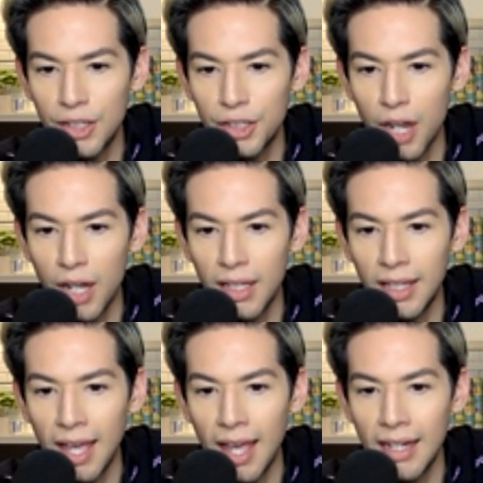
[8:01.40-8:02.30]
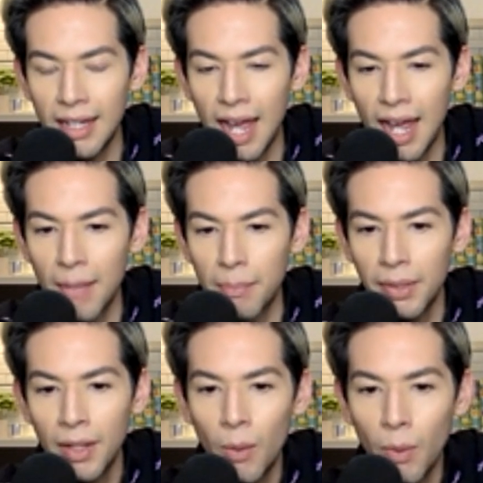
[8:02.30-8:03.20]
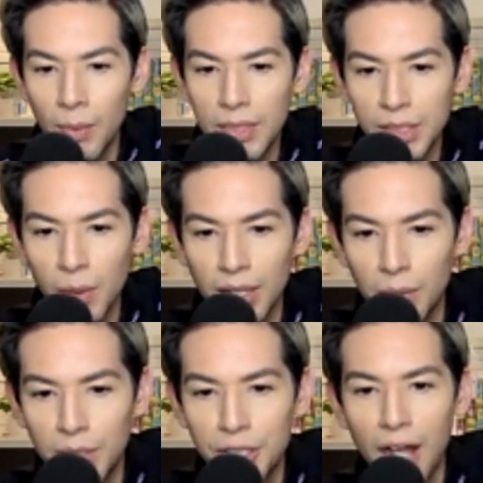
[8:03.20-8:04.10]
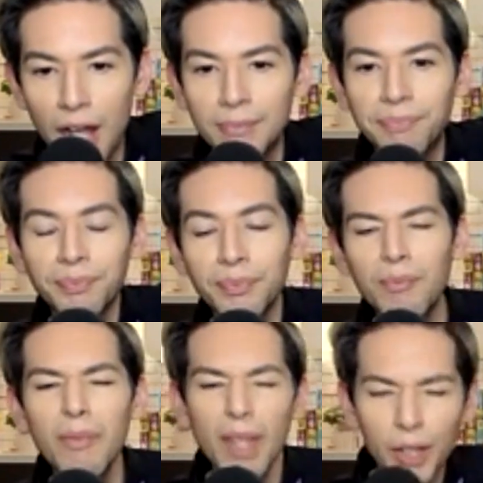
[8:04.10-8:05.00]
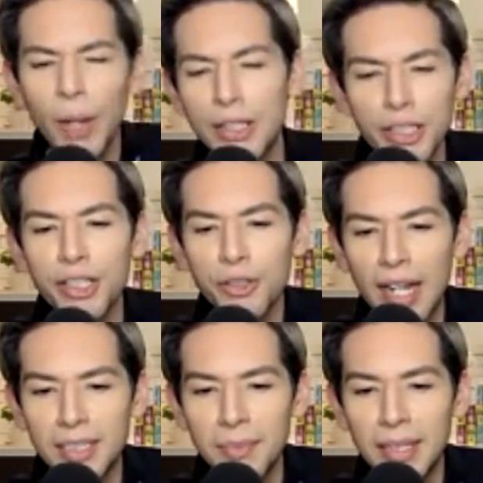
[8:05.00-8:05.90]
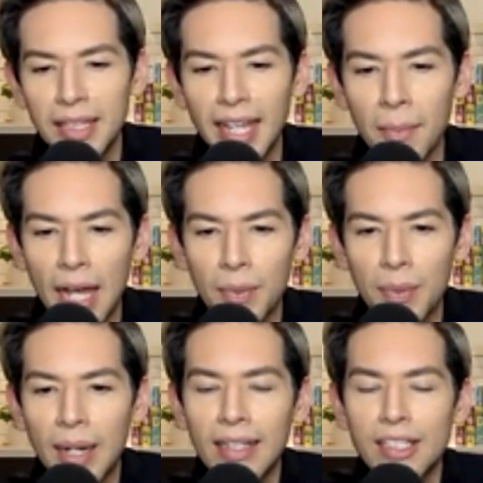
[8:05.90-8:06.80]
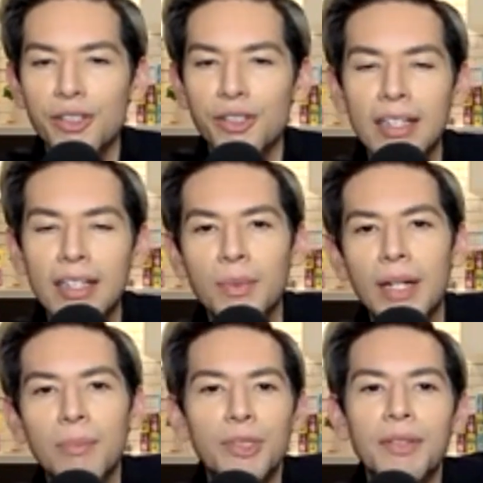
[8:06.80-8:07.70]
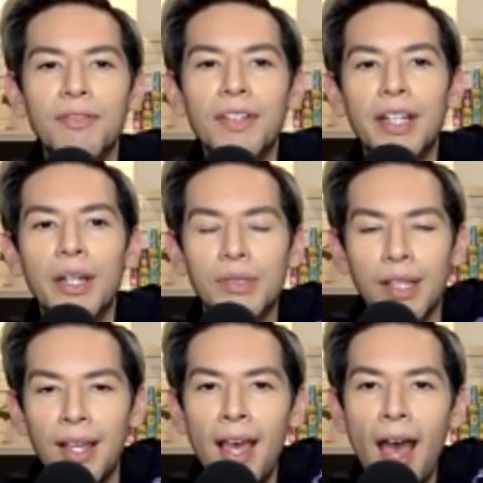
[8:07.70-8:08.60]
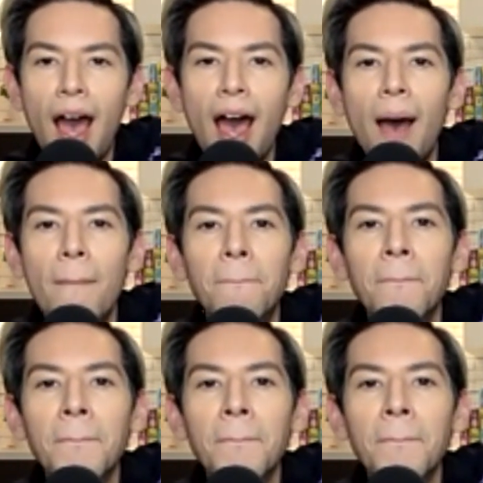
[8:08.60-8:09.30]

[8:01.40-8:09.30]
Jacques get any hype? Why? What's going on with Jock? You guys are distracting me. They get mad when I get distracted when I'm doing videos. Um,